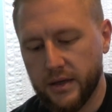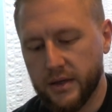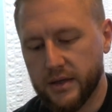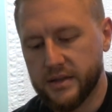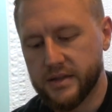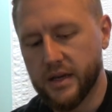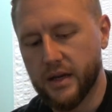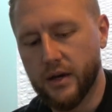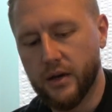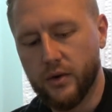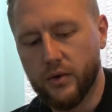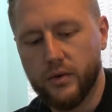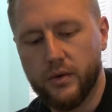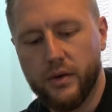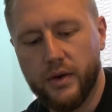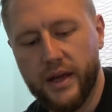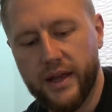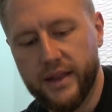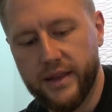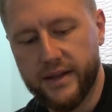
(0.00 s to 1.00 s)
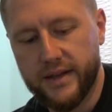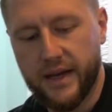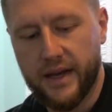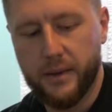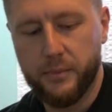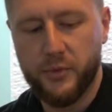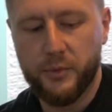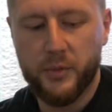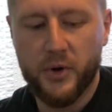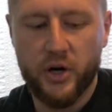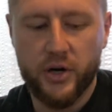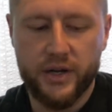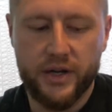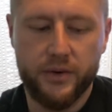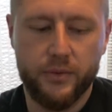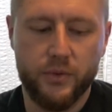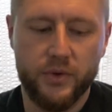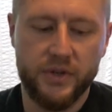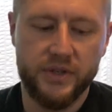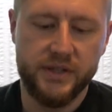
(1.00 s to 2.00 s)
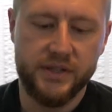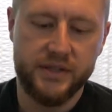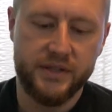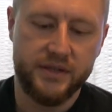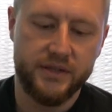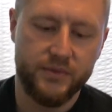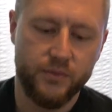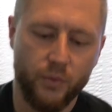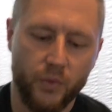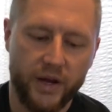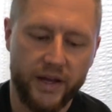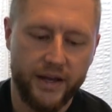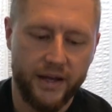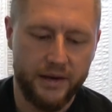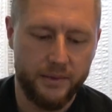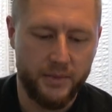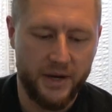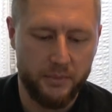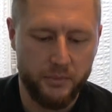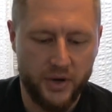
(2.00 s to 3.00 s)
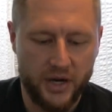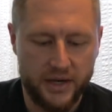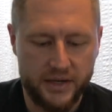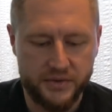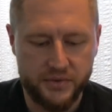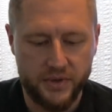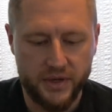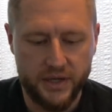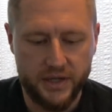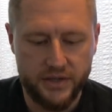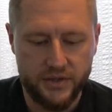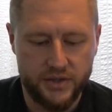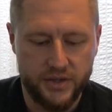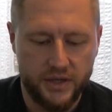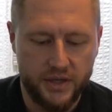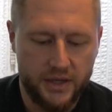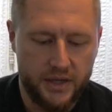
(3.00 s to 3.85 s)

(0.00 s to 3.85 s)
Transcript: So at the time, the market was way out of my price range.